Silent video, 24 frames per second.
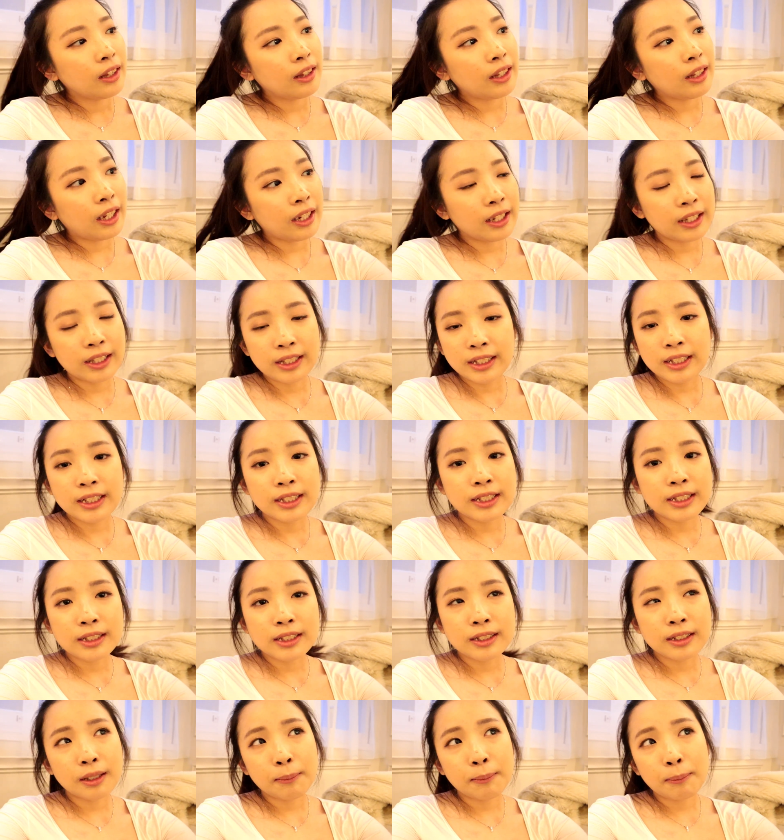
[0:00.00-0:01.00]
that
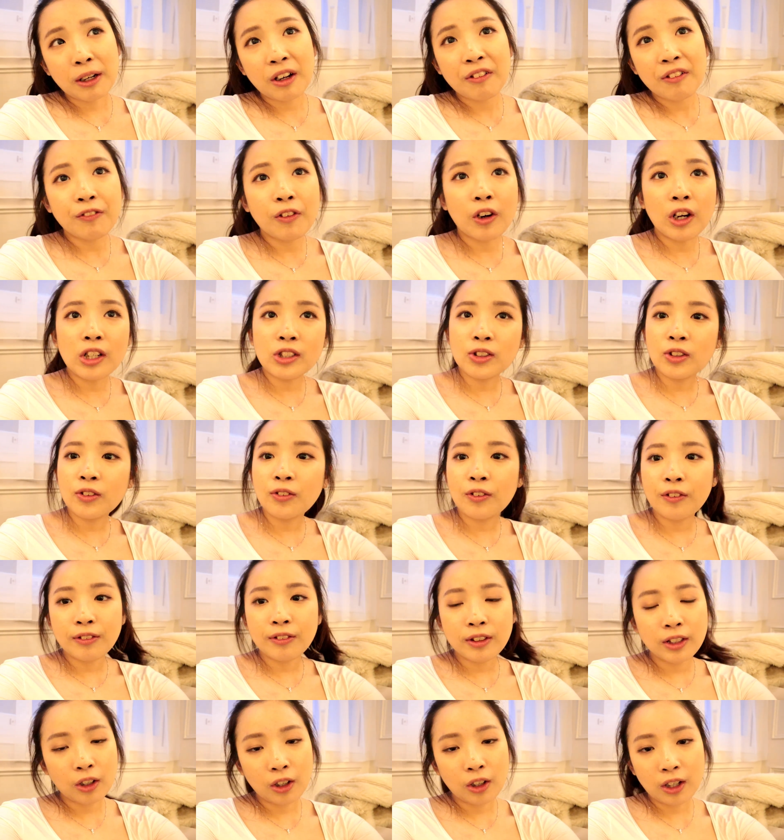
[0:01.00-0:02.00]
is about
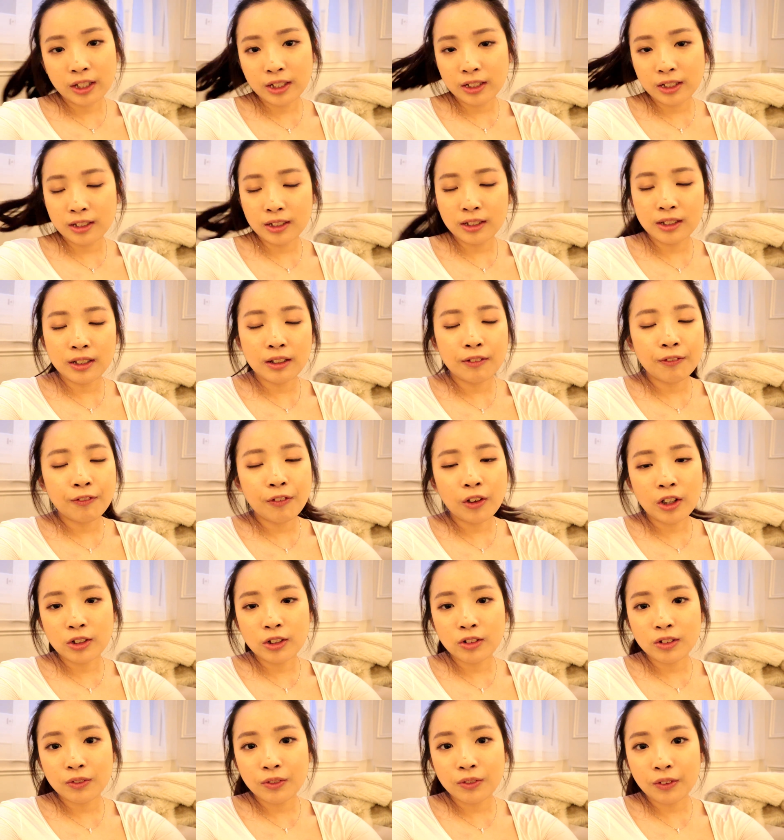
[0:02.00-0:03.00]
450 or under
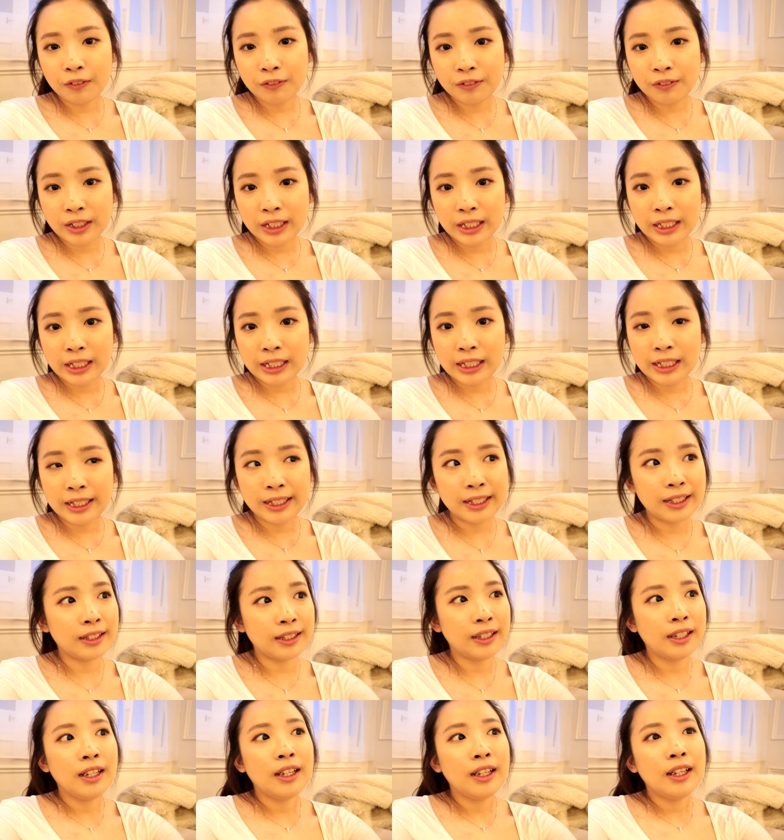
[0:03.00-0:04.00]
450
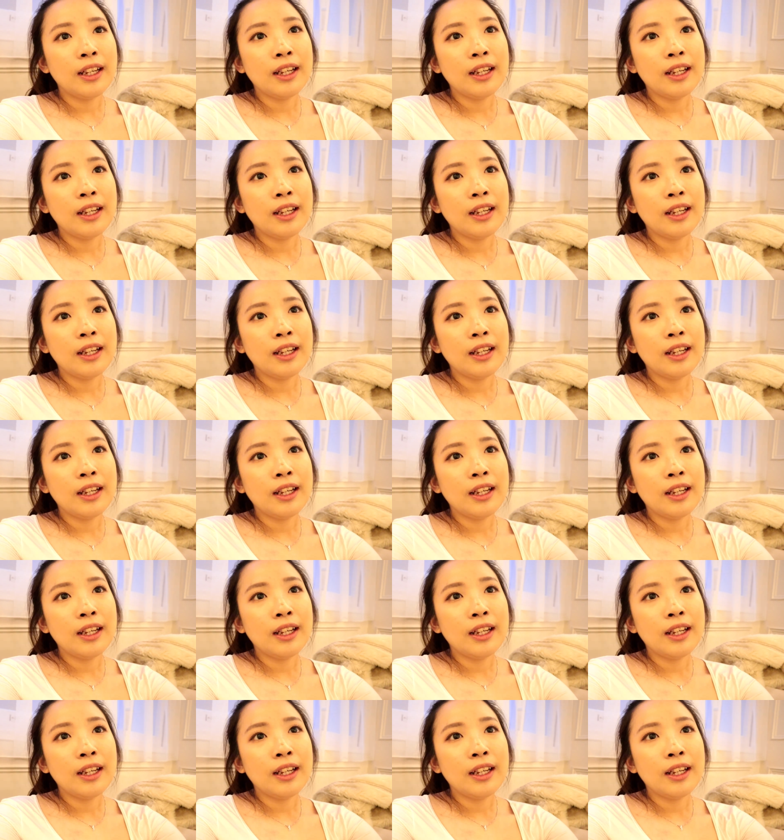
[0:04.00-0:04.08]
in